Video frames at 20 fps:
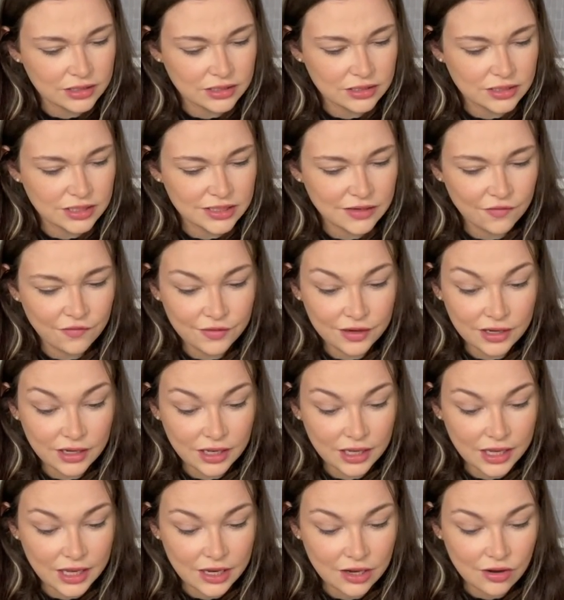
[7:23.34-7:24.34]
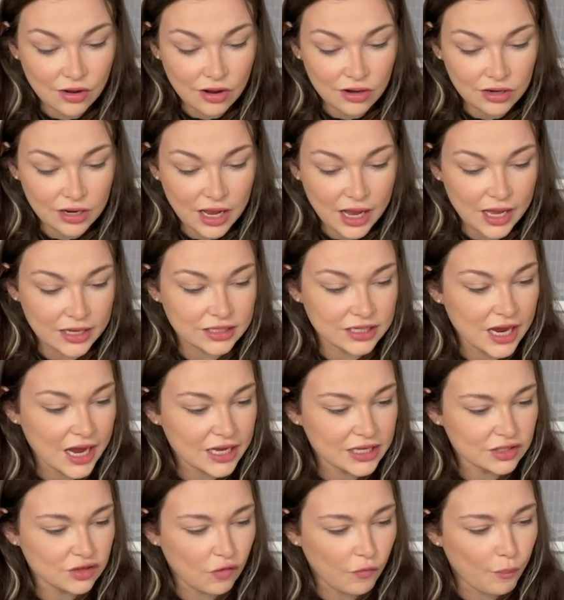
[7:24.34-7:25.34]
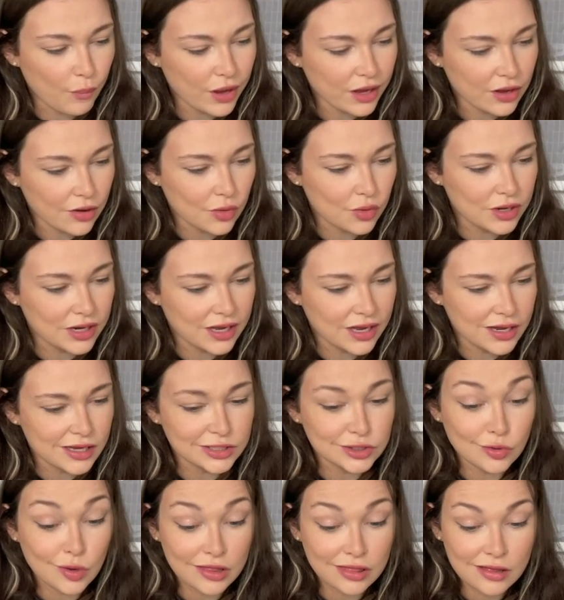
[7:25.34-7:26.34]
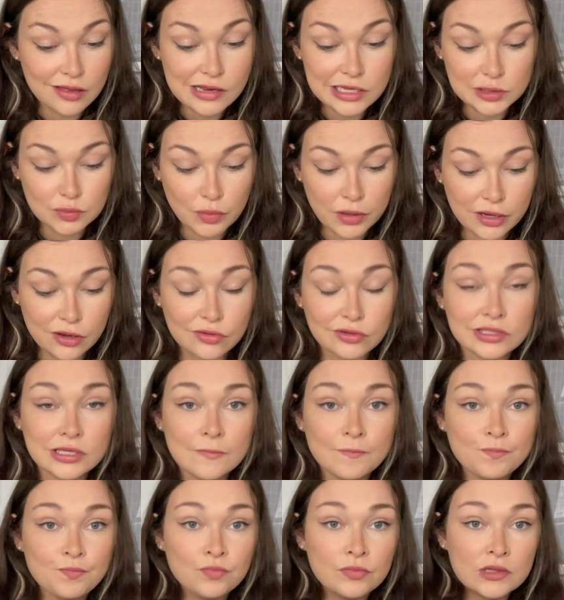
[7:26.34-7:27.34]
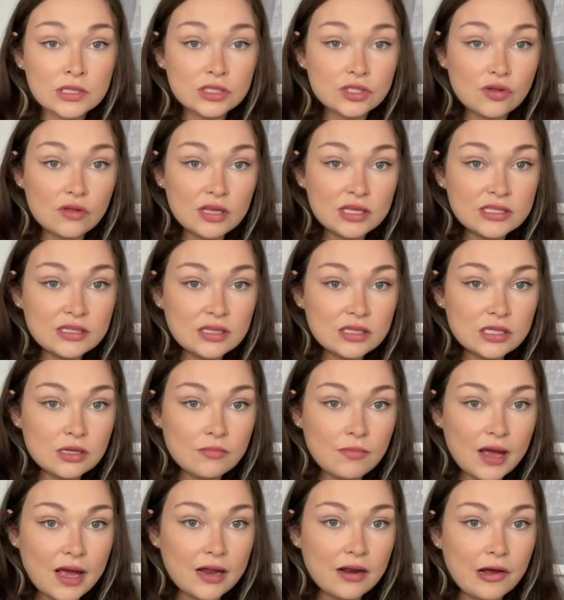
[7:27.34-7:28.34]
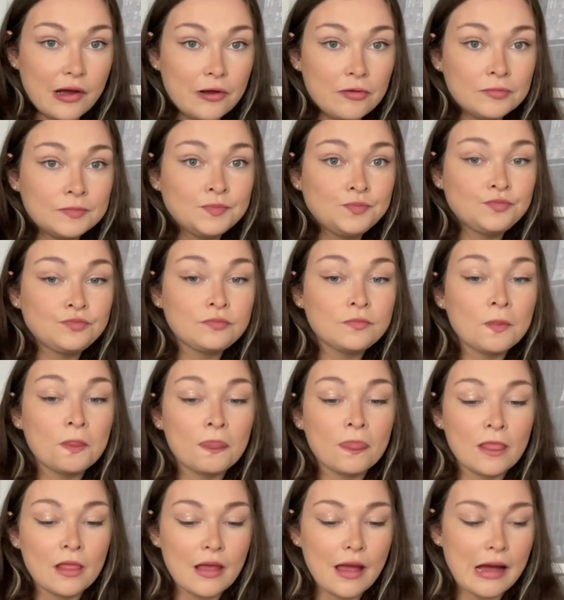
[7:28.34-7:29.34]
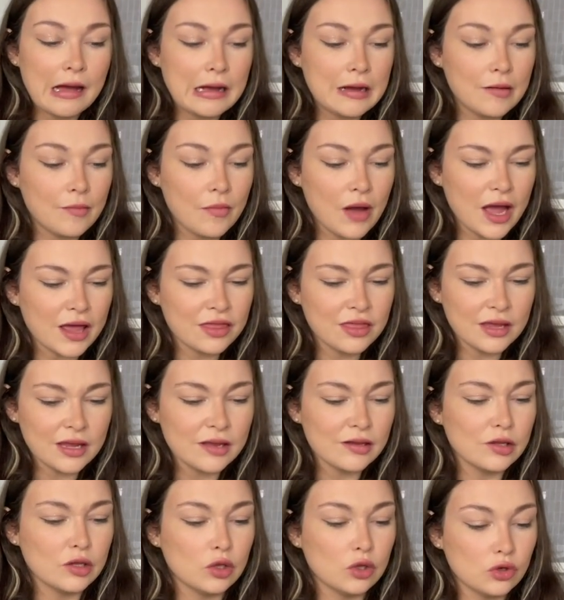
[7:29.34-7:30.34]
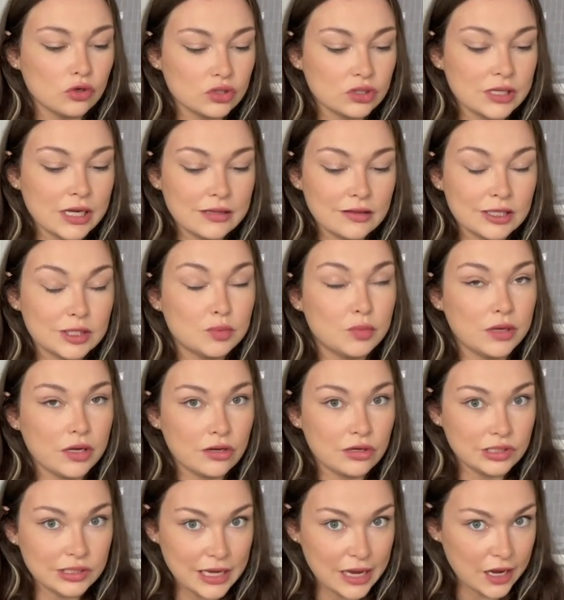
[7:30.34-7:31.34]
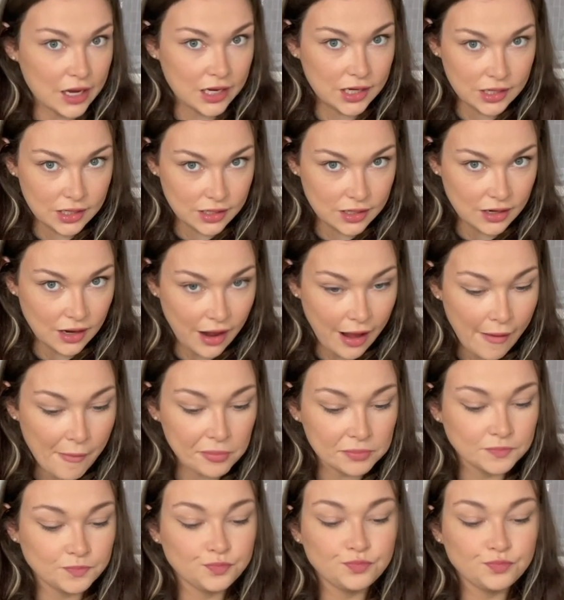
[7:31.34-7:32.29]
Definitely got a taste of pickle in here. So I think there's pickles. So there's the tomato. I think it looks like this because I heated it up.